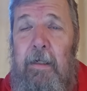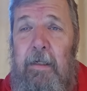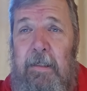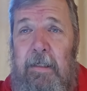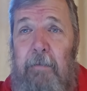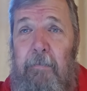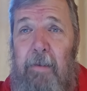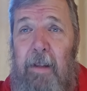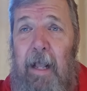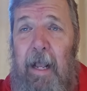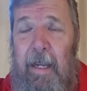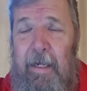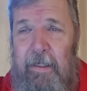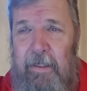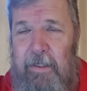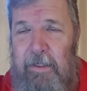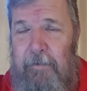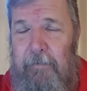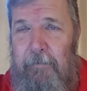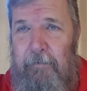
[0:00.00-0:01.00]

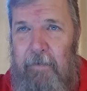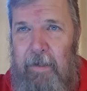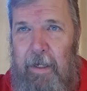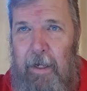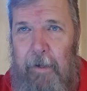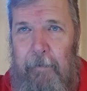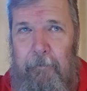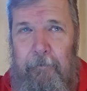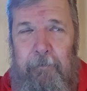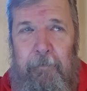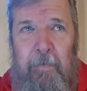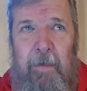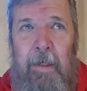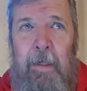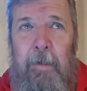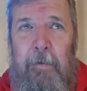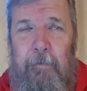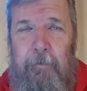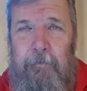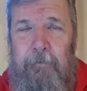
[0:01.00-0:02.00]
supplies.
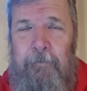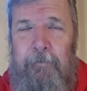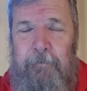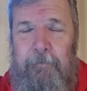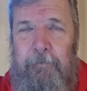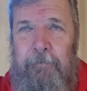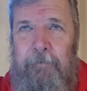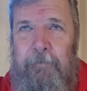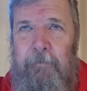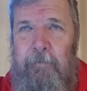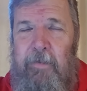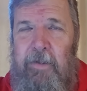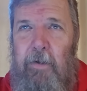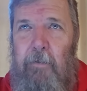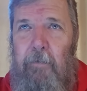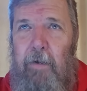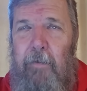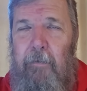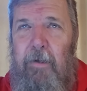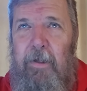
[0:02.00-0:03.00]
Okay.
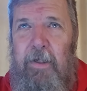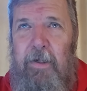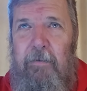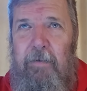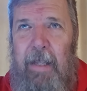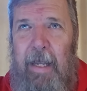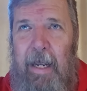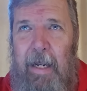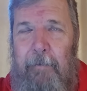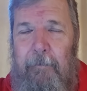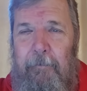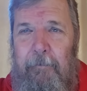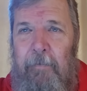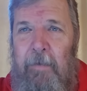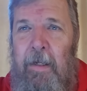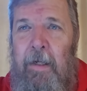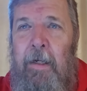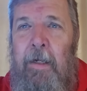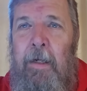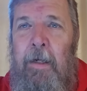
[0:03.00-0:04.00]
So we will do that.
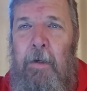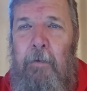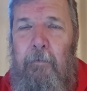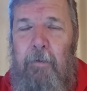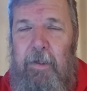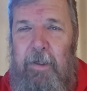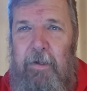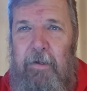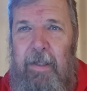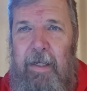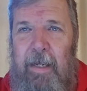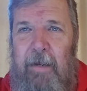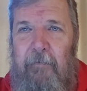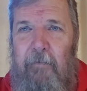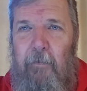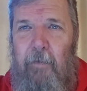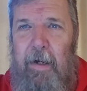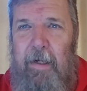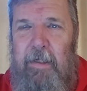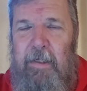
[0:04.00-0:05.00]
We'll do the
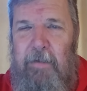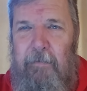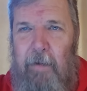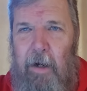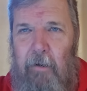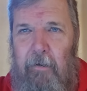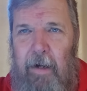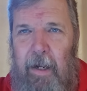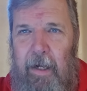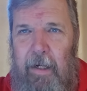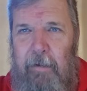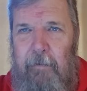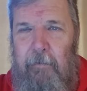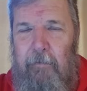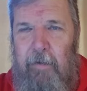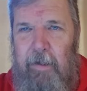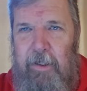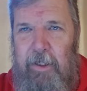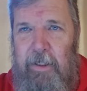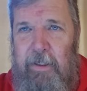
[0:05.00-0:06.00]
giveaway tomorrow night,
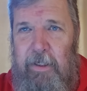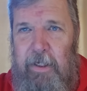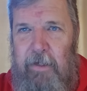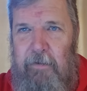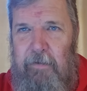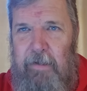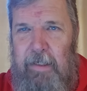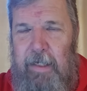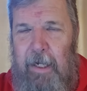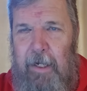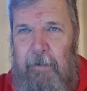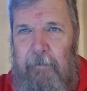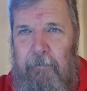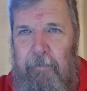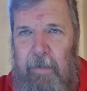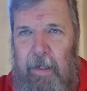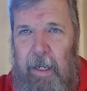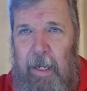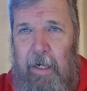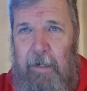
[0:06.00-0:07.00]
which is Tuesday,
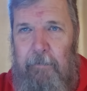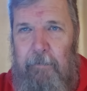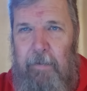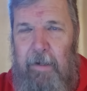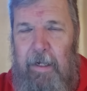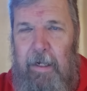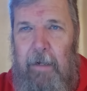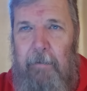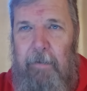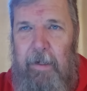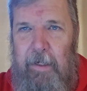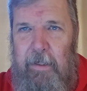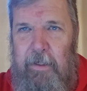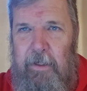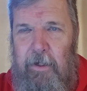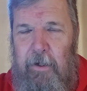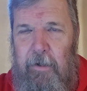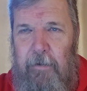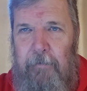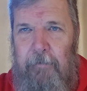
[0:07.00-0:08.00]
8 p.m.
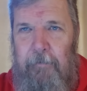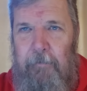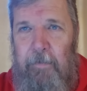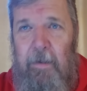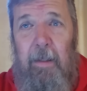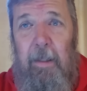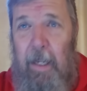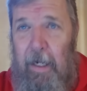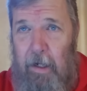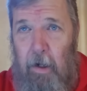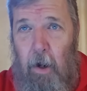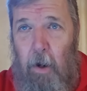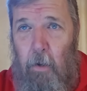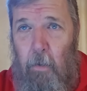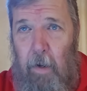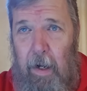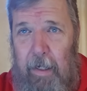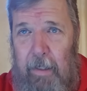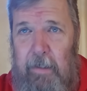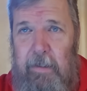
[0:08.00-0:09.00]
Eastern, like
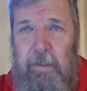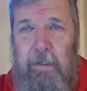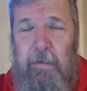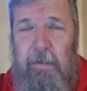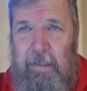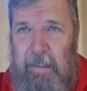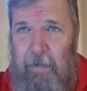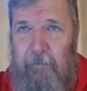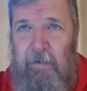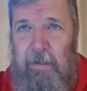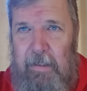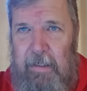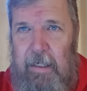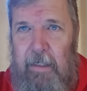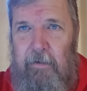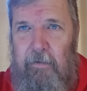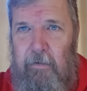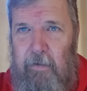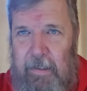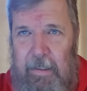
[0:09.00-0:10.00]
always, 7
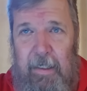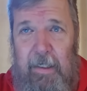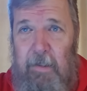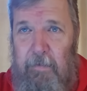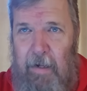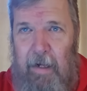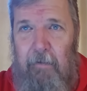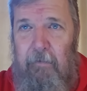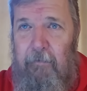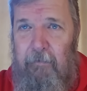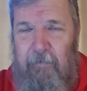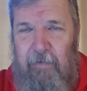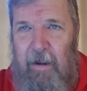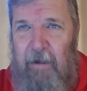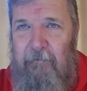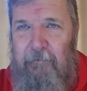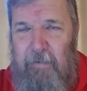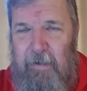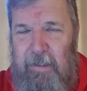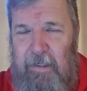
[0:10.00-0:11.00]
Central, 6 Mountain,
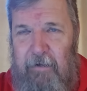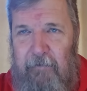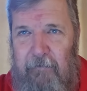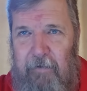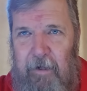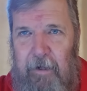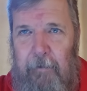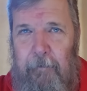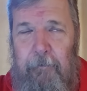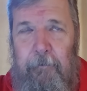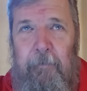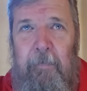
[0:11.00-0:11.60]
5 Pacific.